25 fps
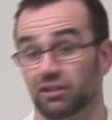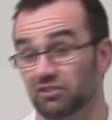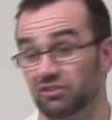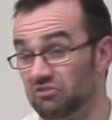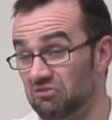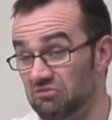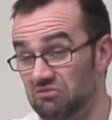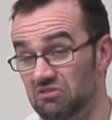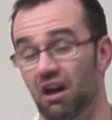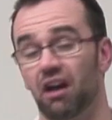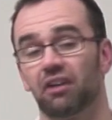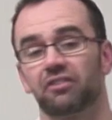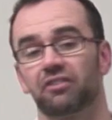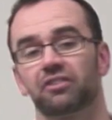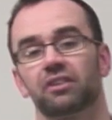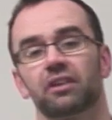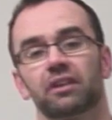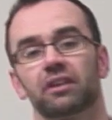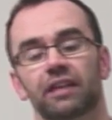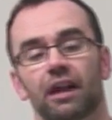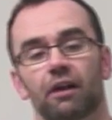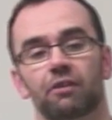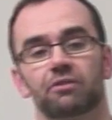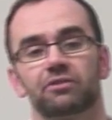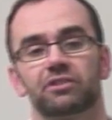You're not
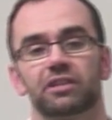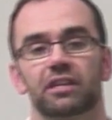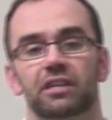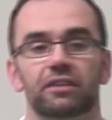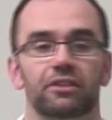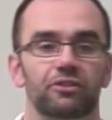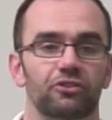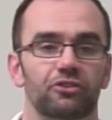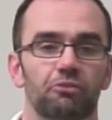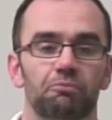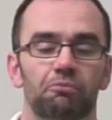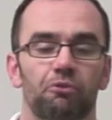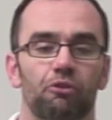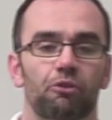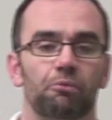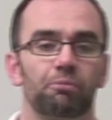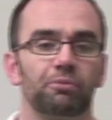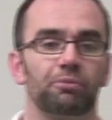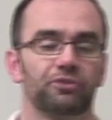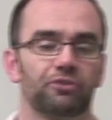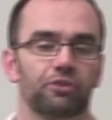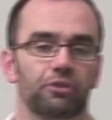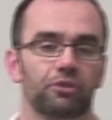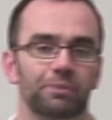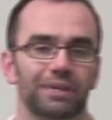guaranteed the new
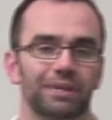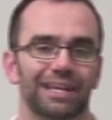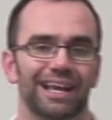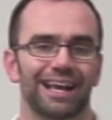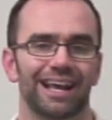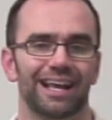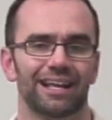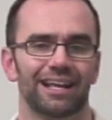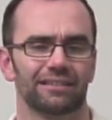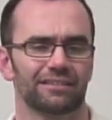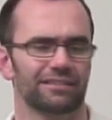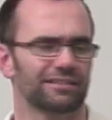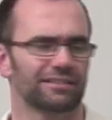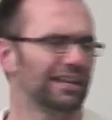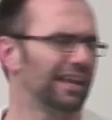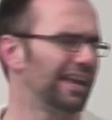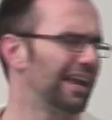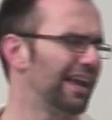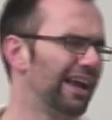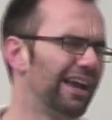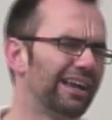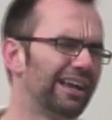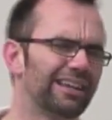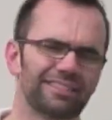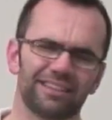Pope is going to be asked.
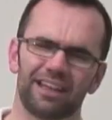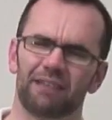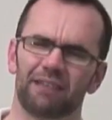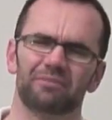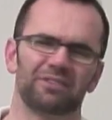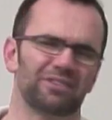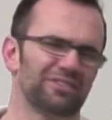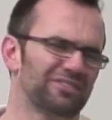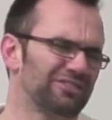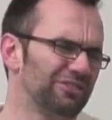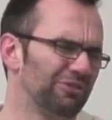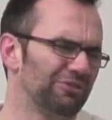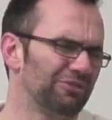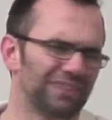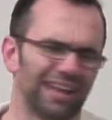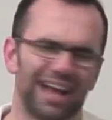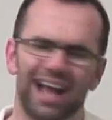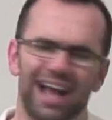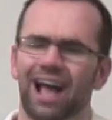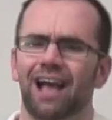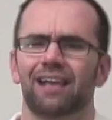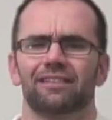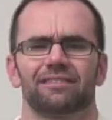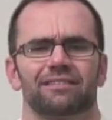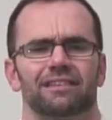Examiners don't
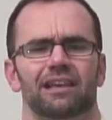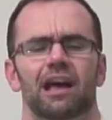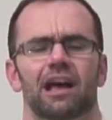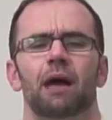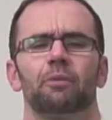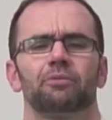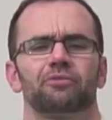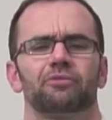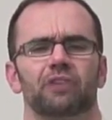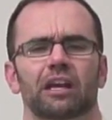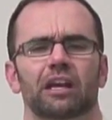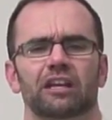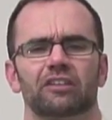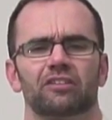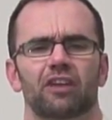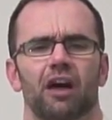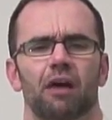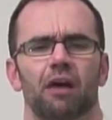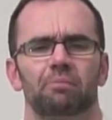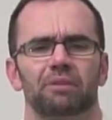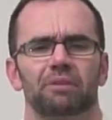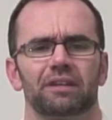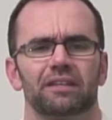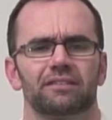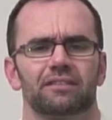ask abstract
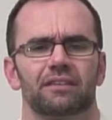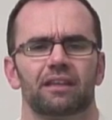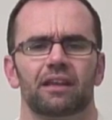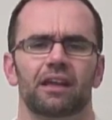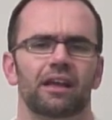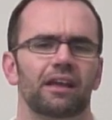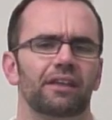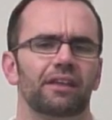topics.